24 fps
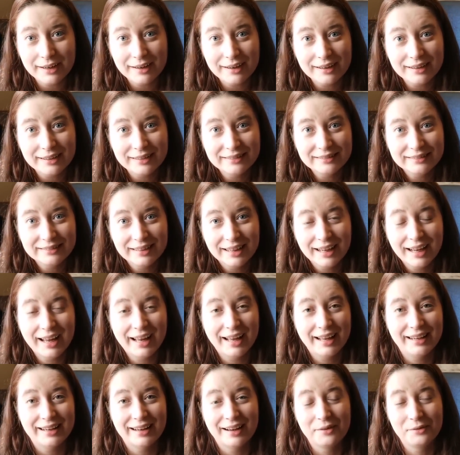year,
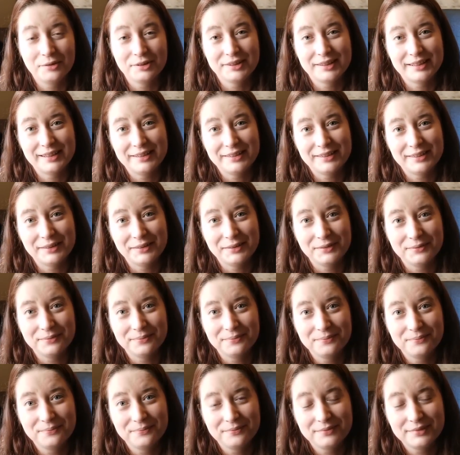and I will see you
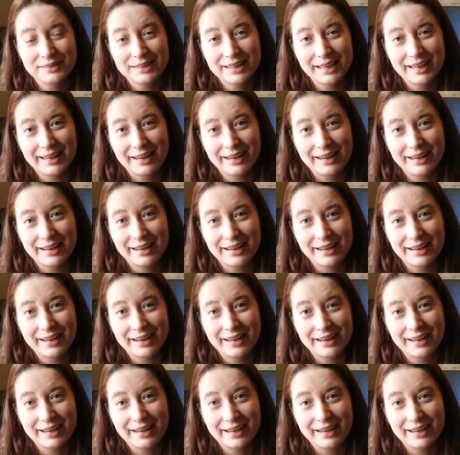soon.